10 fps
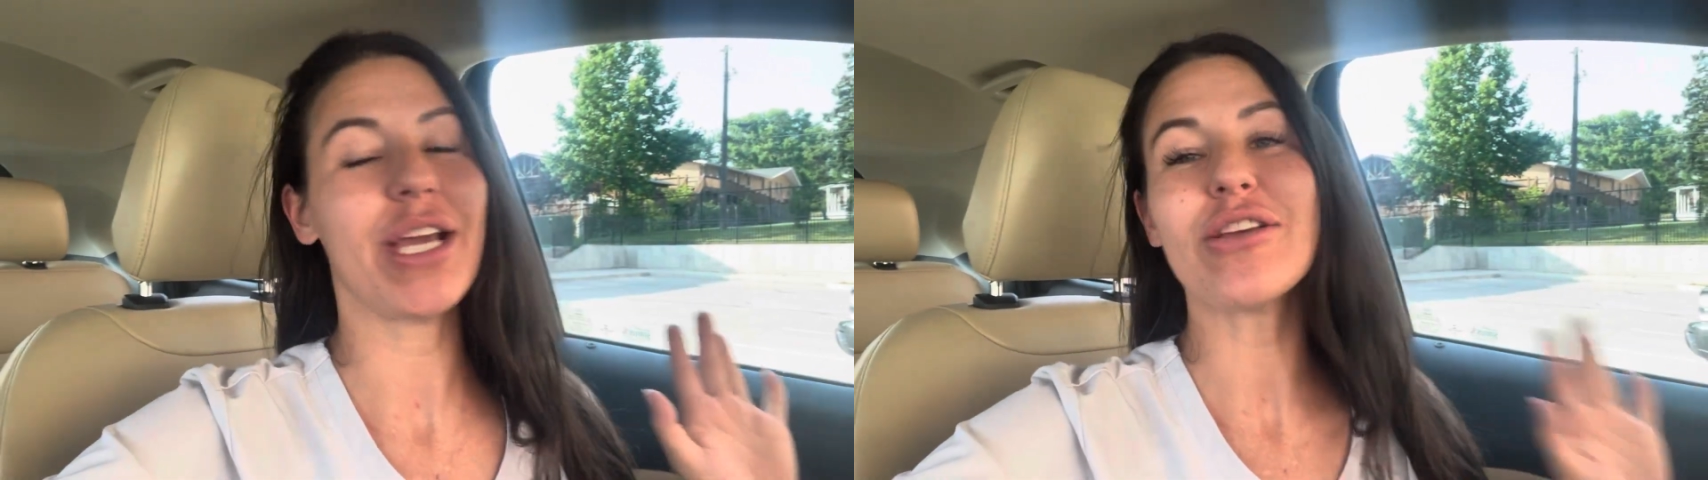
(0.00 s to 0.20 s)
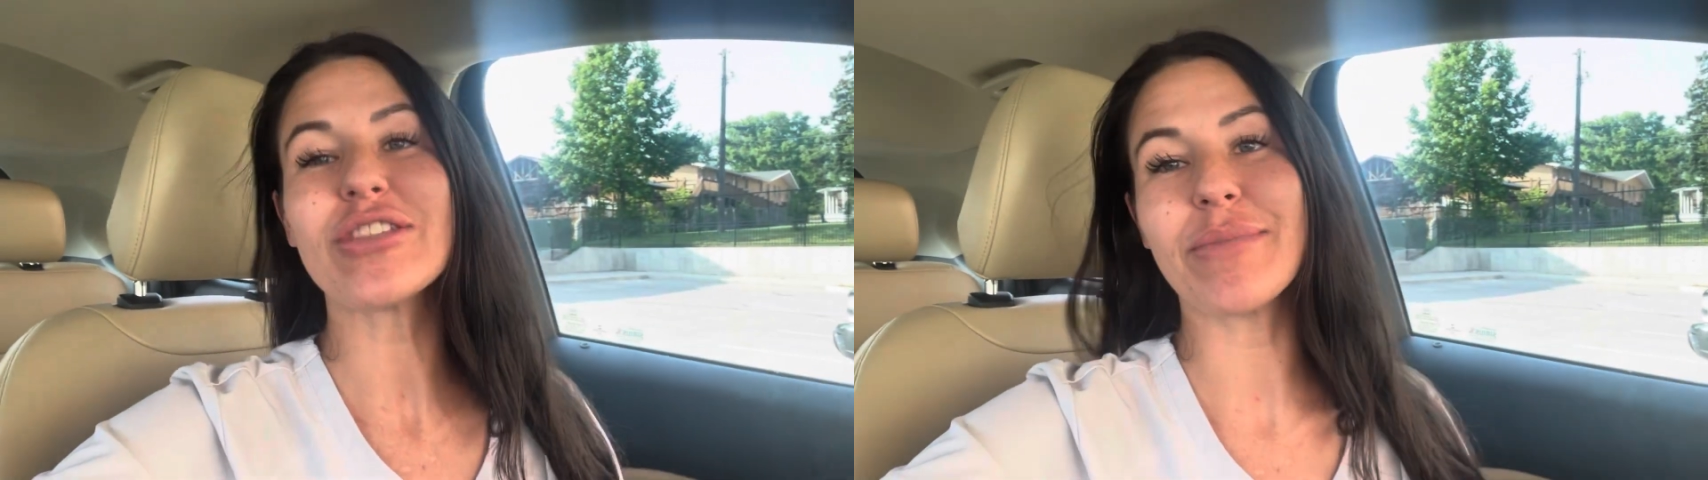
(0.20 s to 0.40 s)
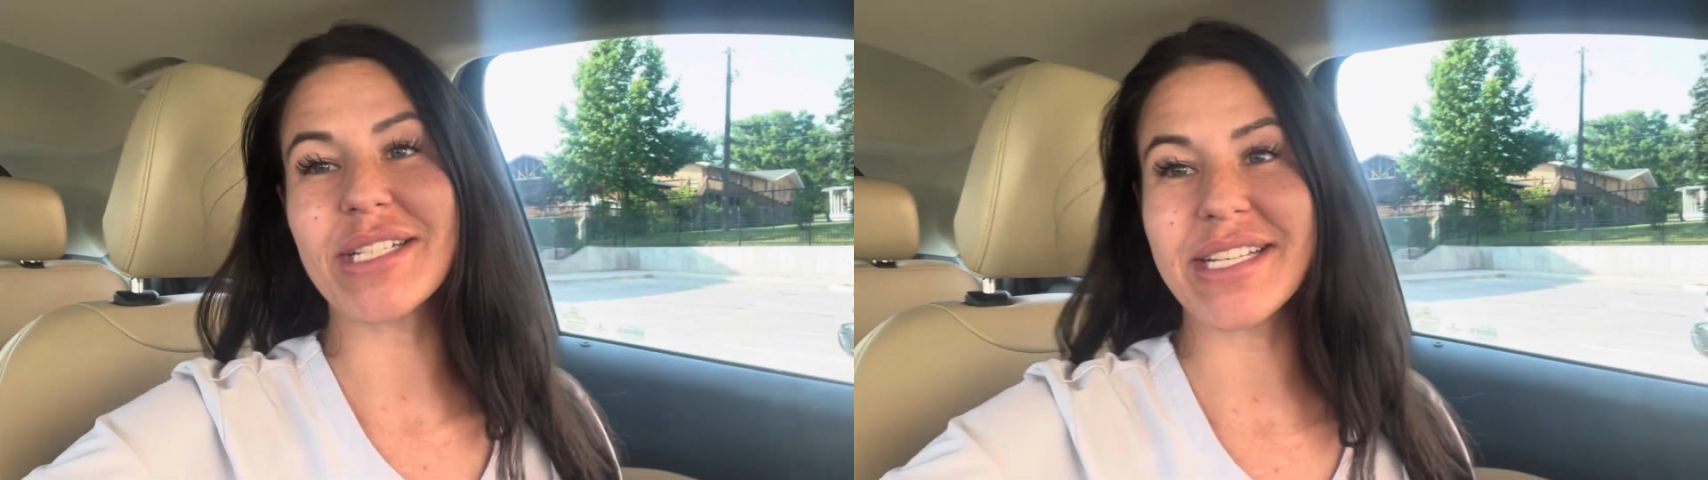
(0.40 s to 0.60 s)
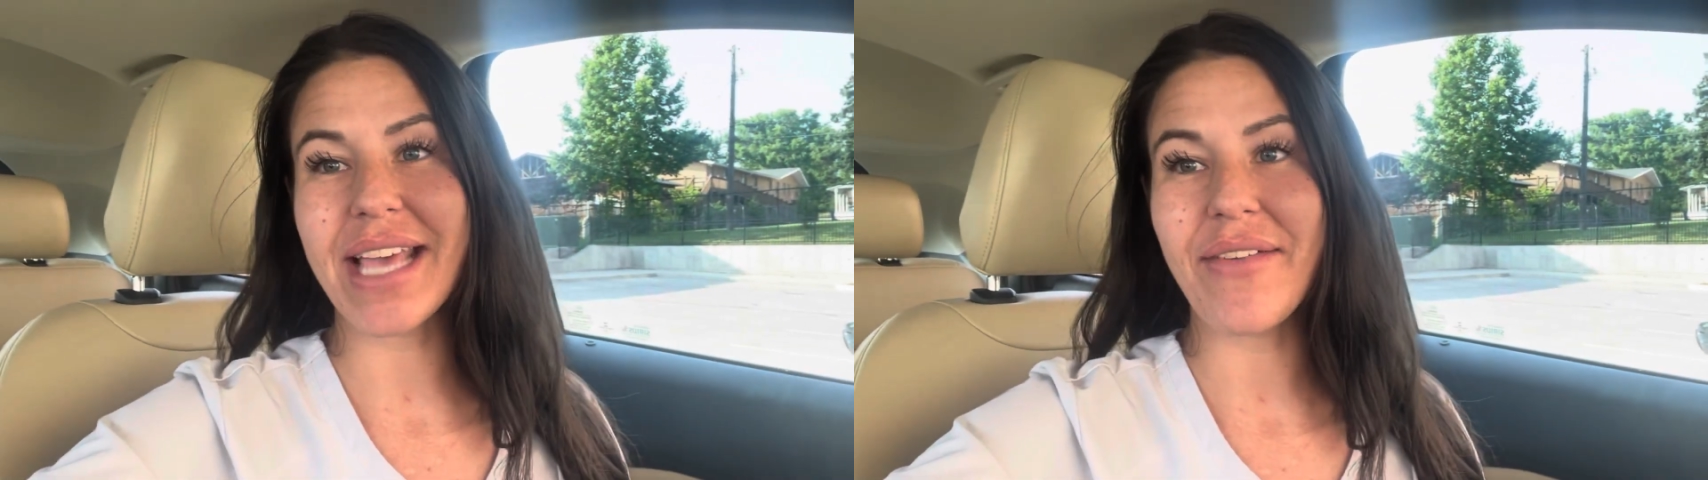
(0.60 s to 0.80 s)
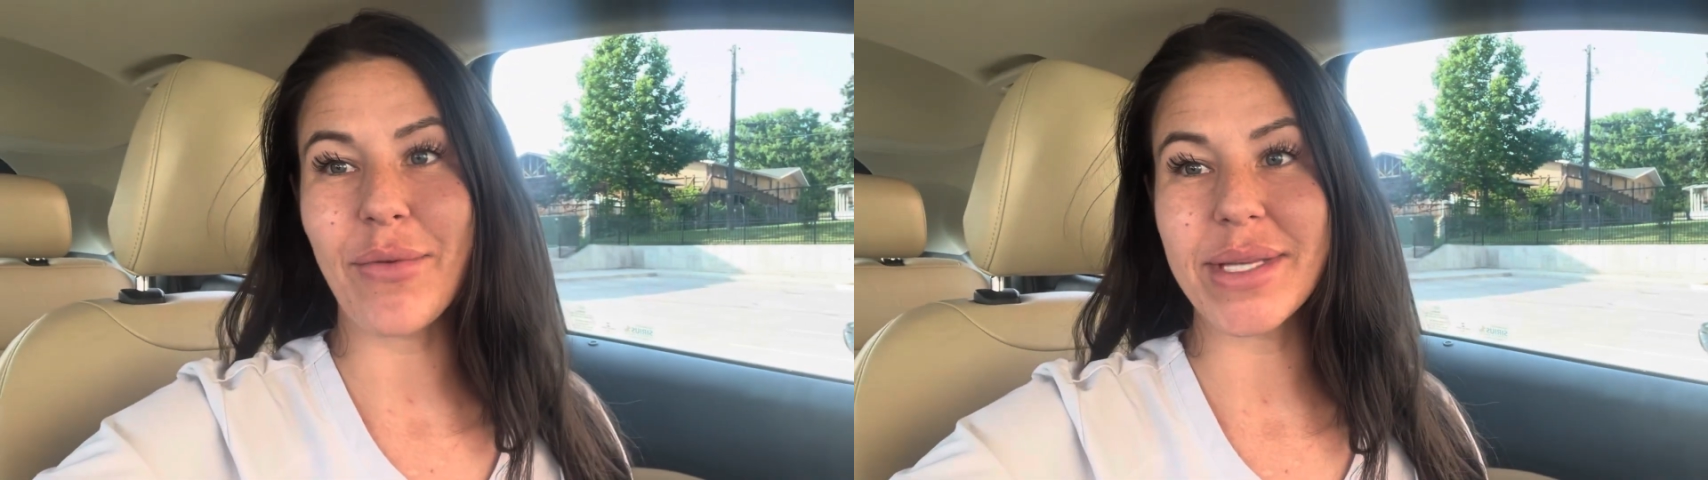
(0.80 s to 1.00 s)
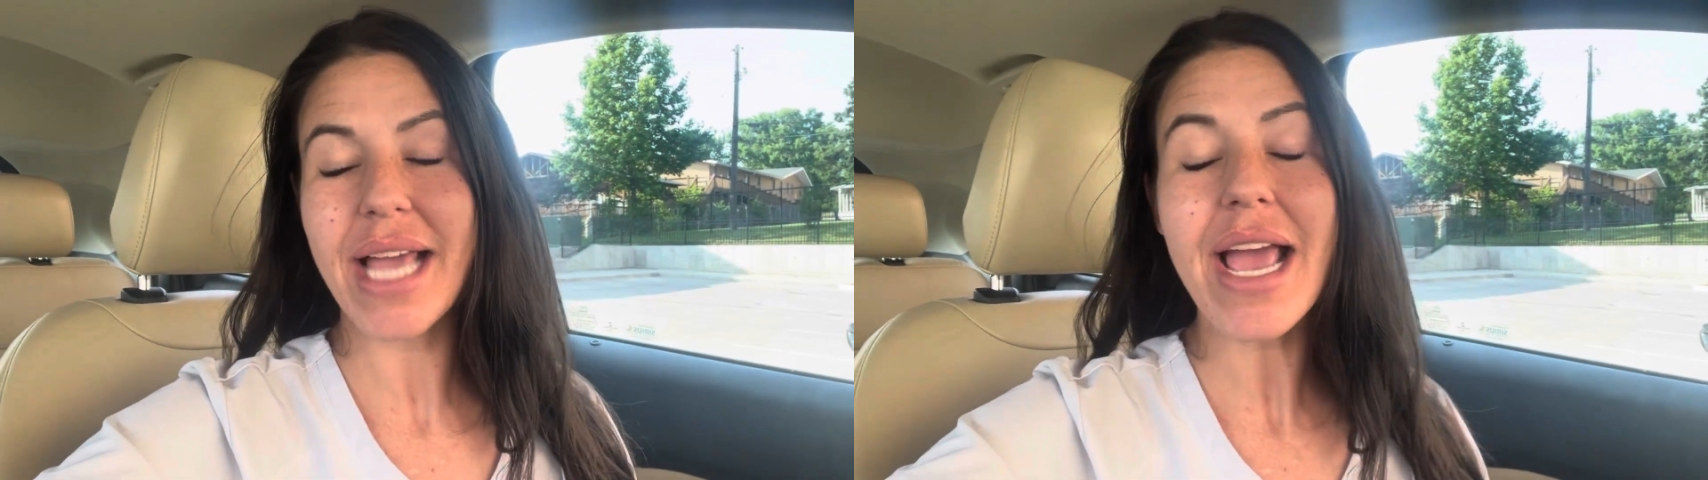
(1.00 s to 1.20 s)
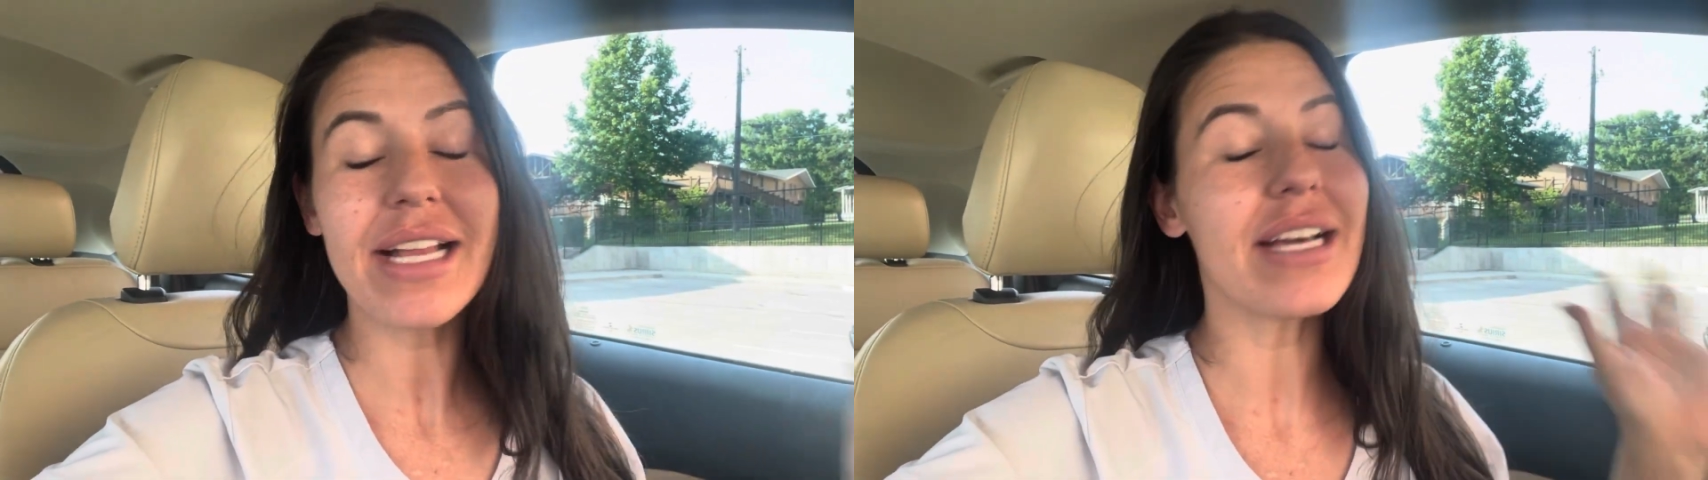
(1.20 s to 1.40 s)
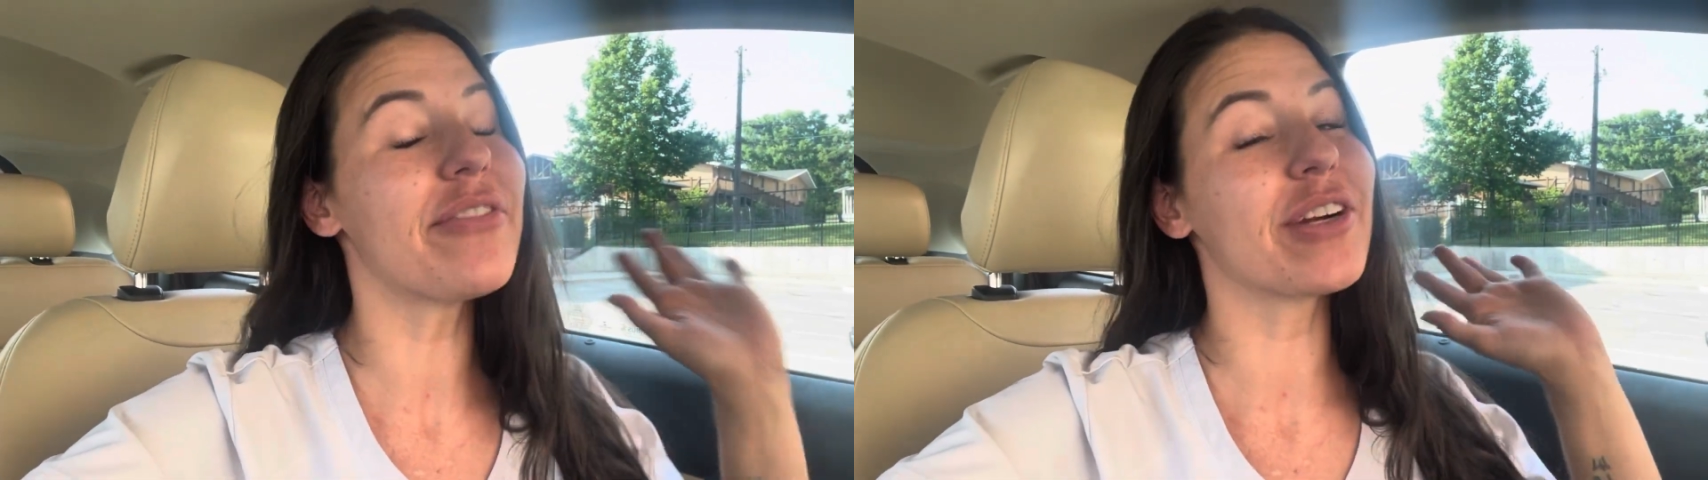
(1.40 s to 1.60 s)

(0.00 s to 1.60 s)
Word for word: but thank you so much to Saving with Dan